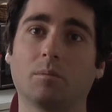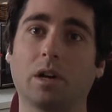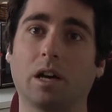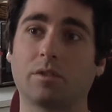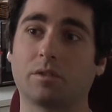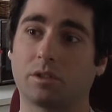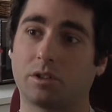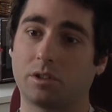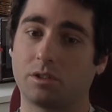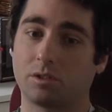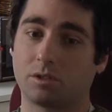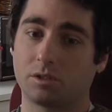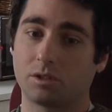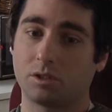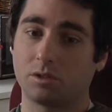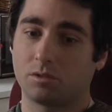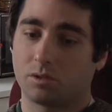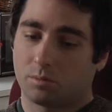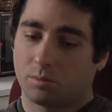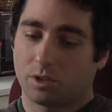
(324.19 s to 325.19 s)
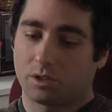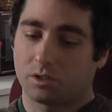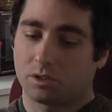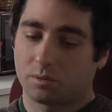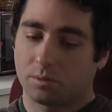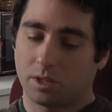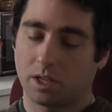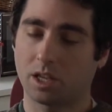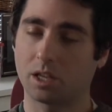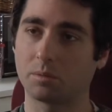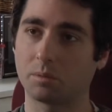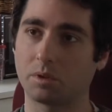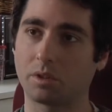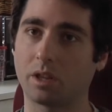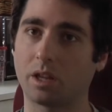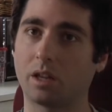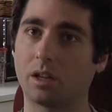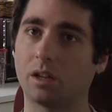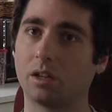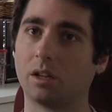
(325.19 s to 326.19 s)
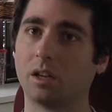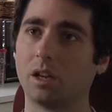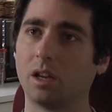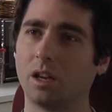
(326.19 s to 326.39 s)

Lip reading: have our interns do as much as we can with that.